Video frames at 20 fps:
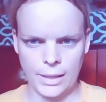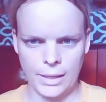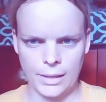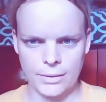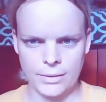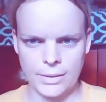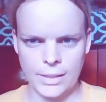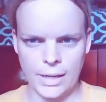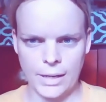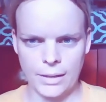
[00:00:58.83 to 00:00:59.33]

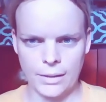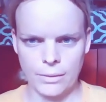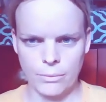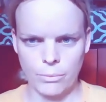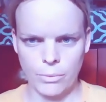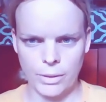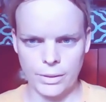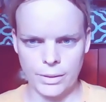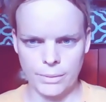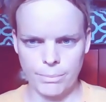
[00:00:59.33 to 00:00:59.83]
outside of the
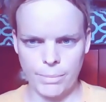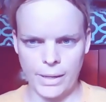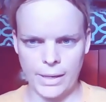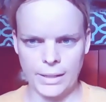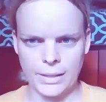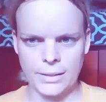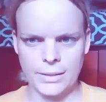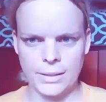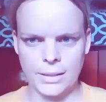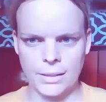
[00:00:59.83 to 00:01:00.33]
one
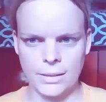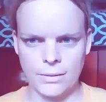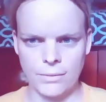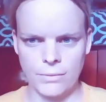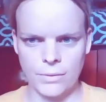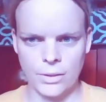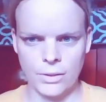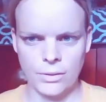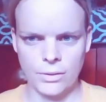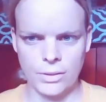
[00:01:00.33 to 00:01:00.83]
dependency you've
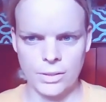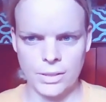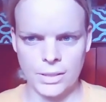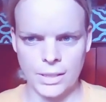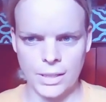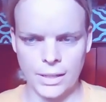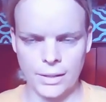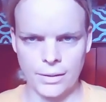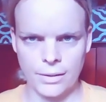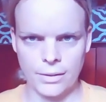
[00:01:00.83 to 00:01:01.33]
nourished
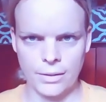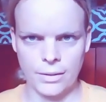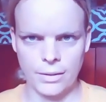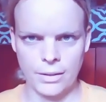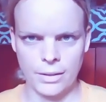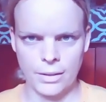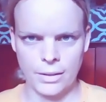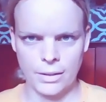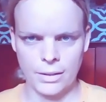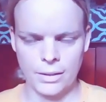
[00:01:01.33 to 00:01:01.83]
together
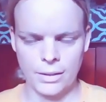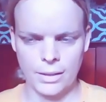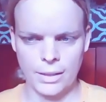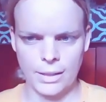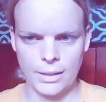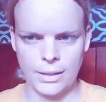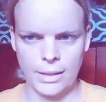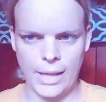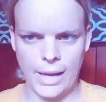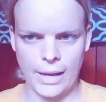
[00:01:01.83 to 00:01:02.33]

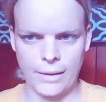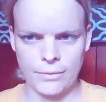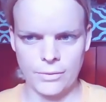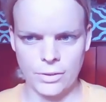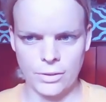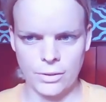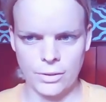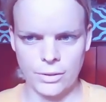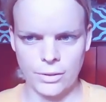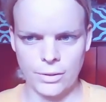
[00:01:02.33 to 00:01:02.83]
in
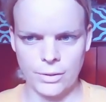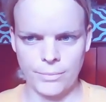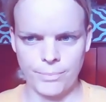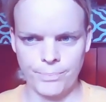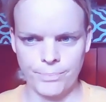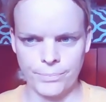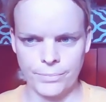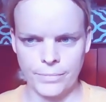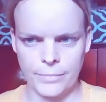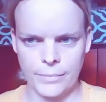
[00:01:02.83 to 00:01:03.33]
laughter,
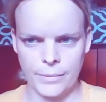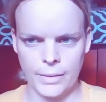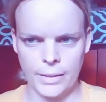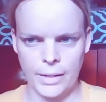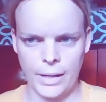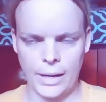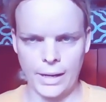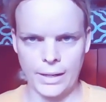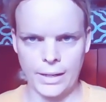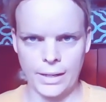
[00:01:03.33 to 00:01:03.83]
in eye